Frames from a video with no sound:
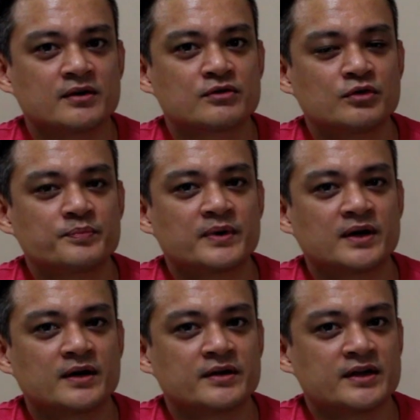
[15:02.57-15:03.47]
group,
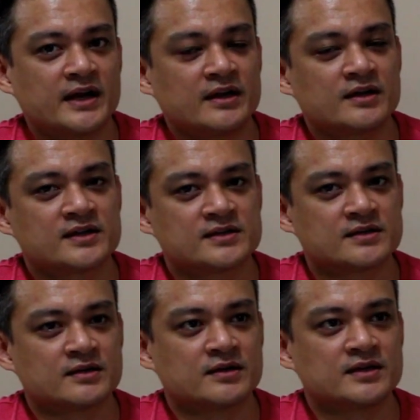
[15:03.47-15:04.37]
Yannick has
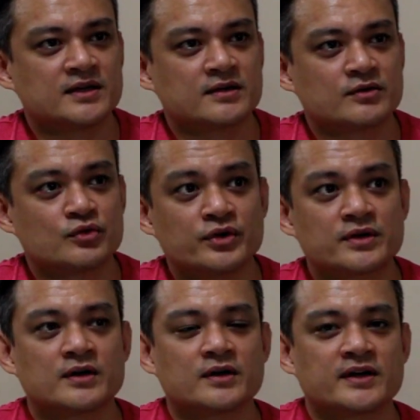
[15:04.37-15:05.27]
did a
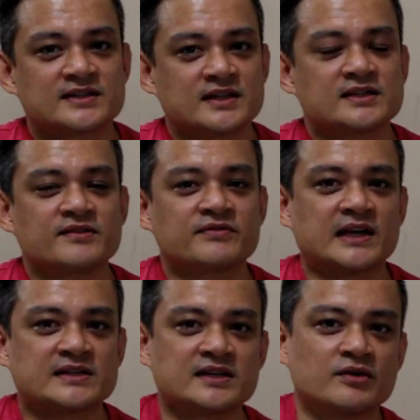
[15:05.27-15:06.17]
good extensive
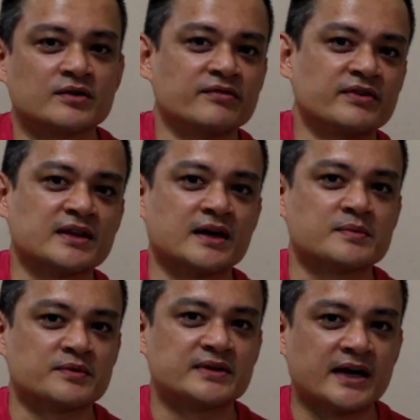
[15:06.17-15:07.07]
testing on different
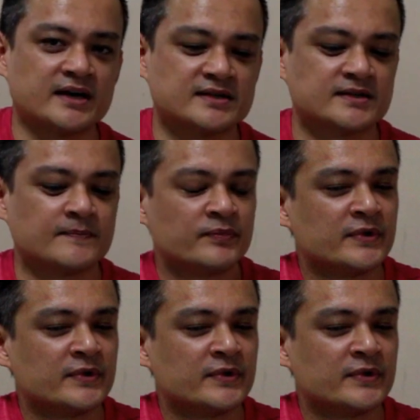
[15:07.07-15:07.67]
types of decks.